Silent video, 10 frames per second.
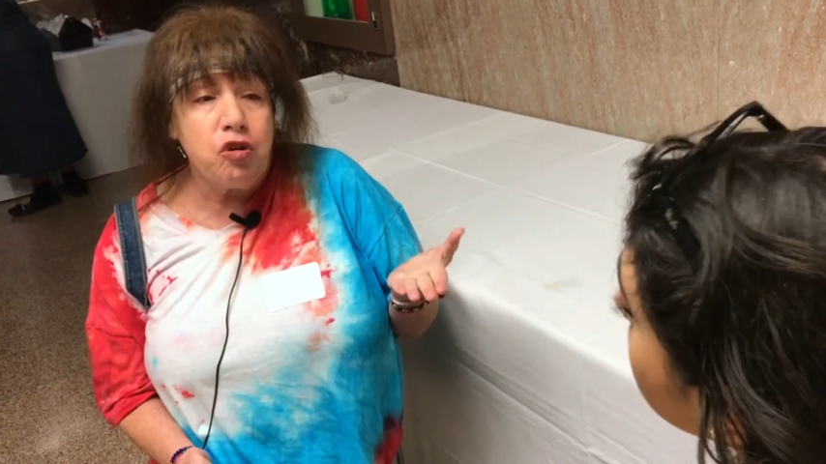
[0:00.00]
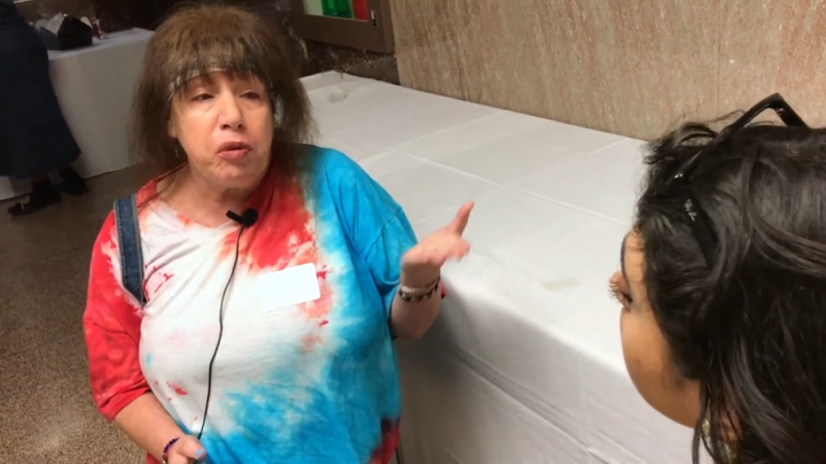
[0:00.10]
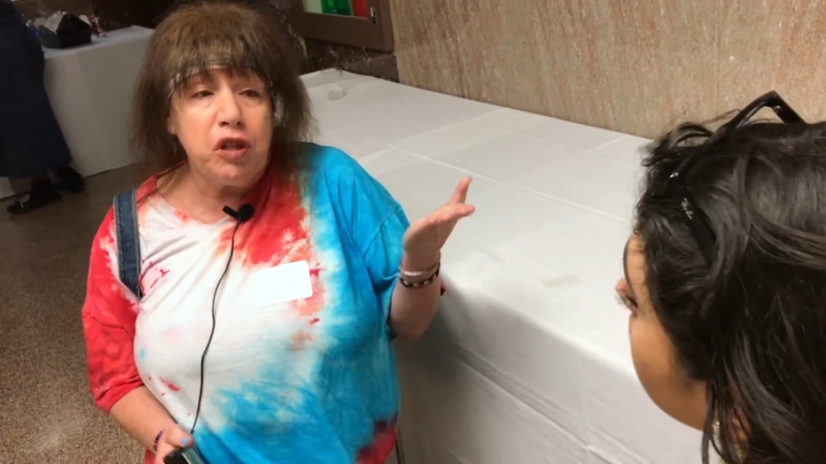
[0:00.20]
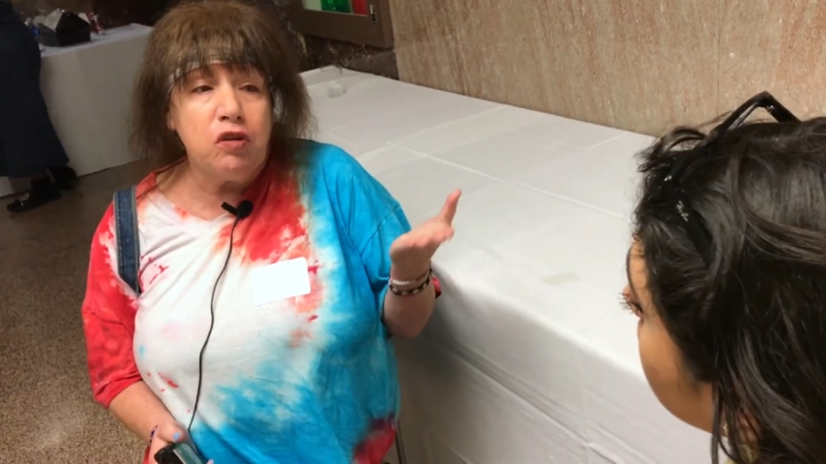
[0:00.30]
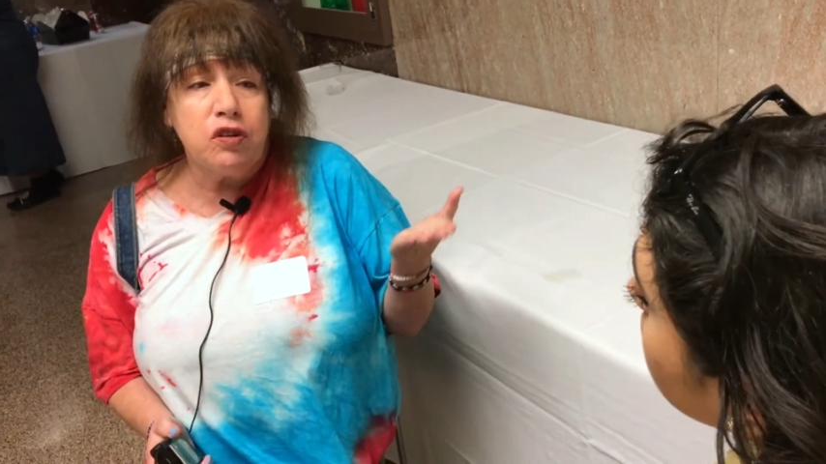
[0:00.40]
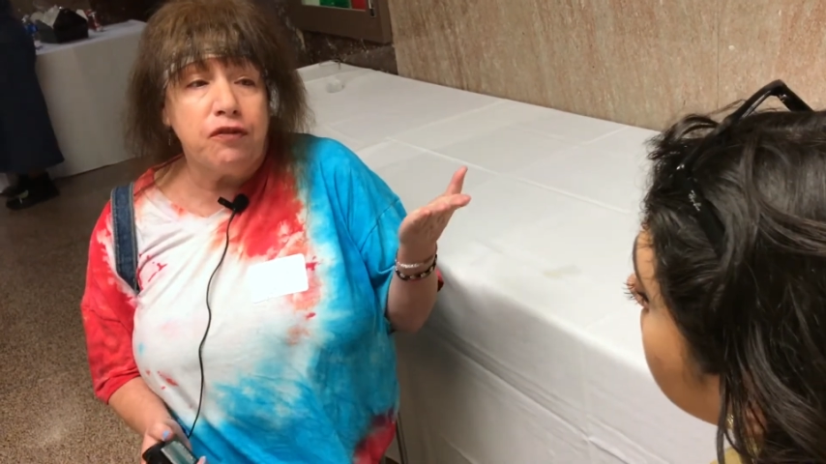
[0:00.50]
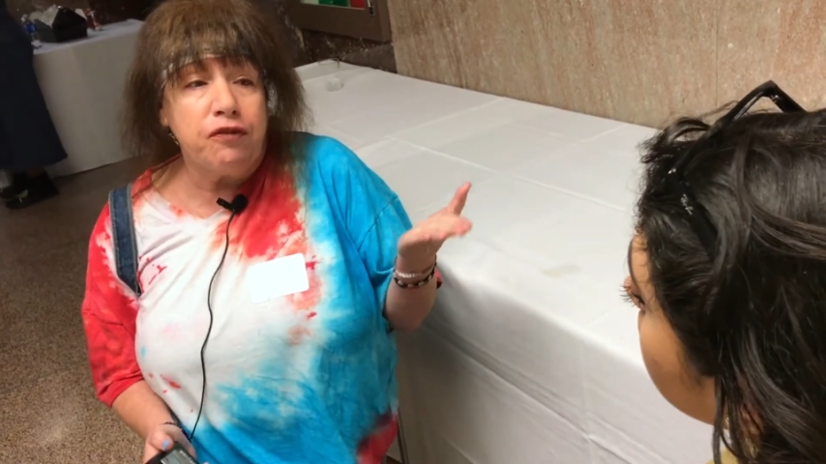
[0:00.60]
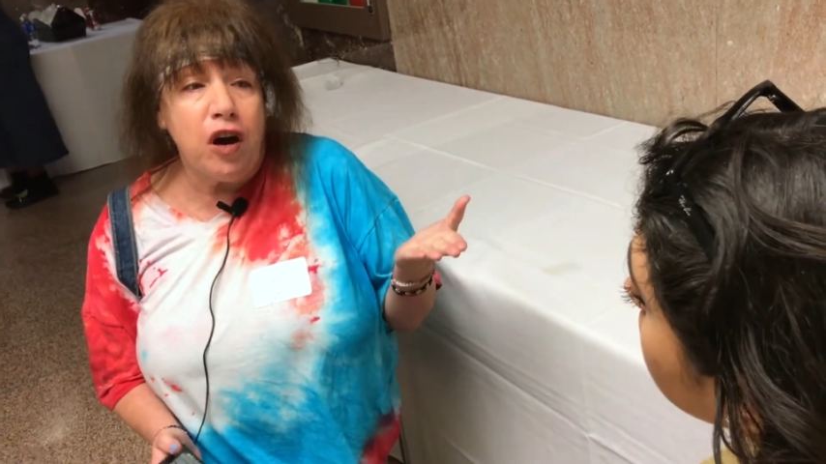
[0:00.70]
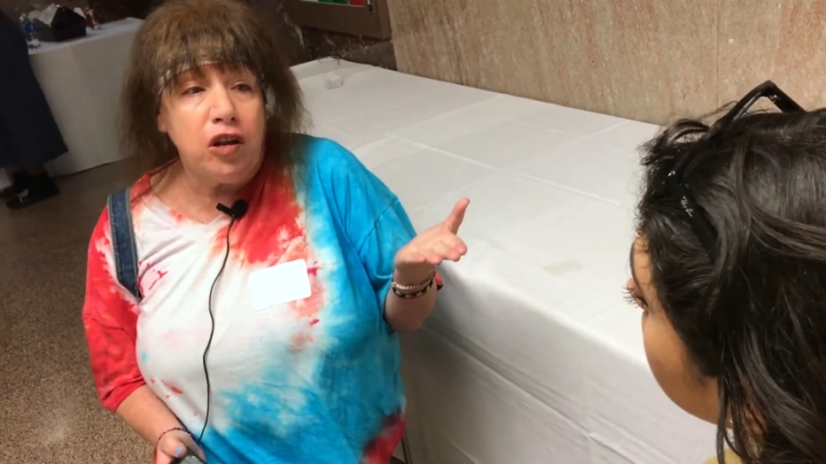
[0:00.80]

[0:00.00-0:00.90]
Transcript: And should we lose the